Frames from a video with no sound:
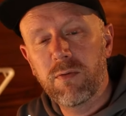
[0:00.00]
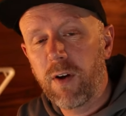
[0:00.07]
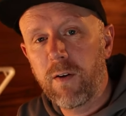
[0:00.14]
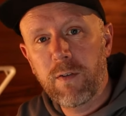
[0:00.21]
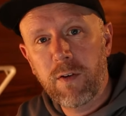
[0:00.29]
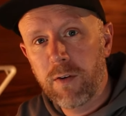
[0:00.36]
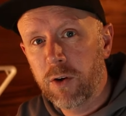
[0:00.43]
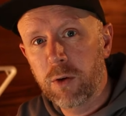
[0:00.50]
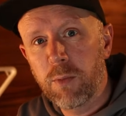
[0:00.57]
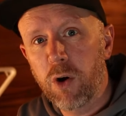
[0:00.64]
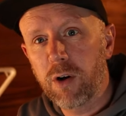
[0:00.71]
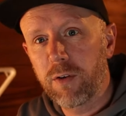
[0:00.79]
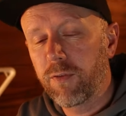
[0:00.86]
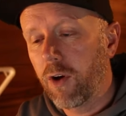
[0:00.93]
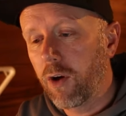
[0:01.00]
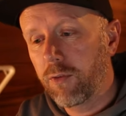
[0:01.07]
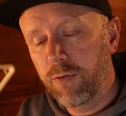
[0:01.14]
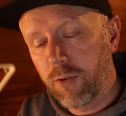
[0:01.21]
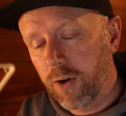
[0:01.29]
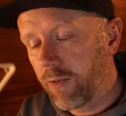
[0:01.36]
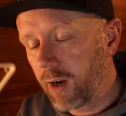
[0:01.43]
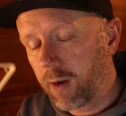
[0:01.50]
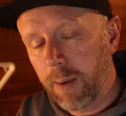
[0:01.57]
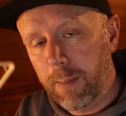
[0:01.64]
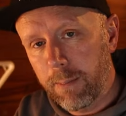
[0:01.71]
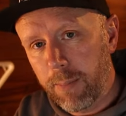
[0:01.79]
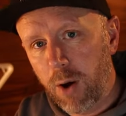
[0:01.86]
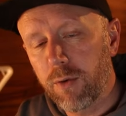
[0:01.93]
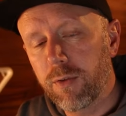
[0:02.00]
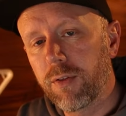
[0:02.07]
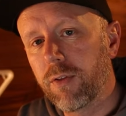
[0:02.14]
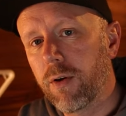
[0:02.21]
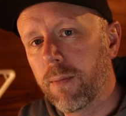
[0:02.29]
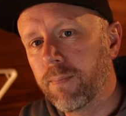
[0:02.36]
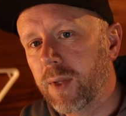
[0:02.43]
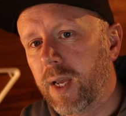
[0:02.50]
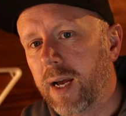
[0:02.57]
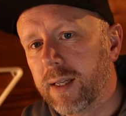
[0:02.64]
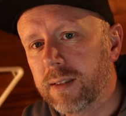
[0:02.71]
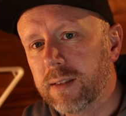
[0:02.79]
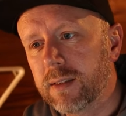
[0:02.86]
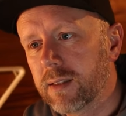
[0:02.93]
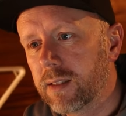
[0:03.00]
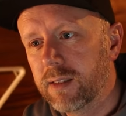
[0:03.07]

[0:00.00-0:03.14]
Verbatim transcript: Very, very good microphone, fully recommend both of them, and